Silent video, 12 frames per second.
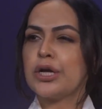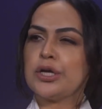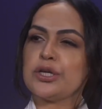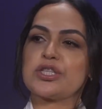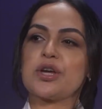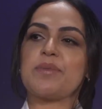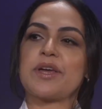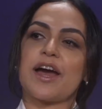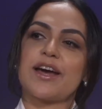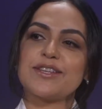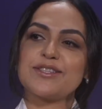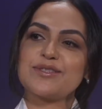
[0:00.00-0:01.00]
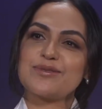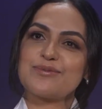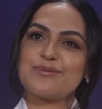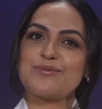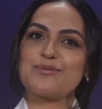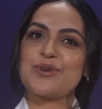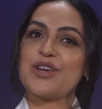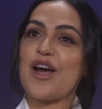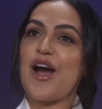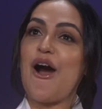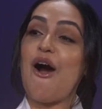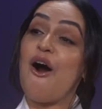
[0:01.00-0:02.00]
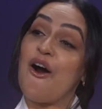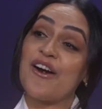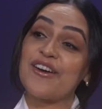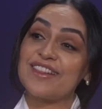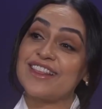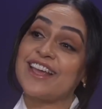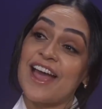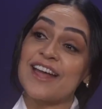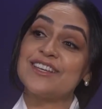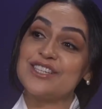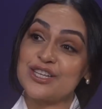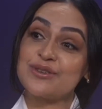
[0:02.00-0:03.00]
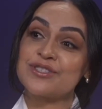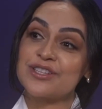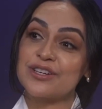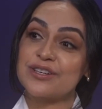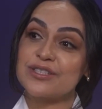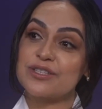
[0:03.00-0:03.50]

So because we are the end users,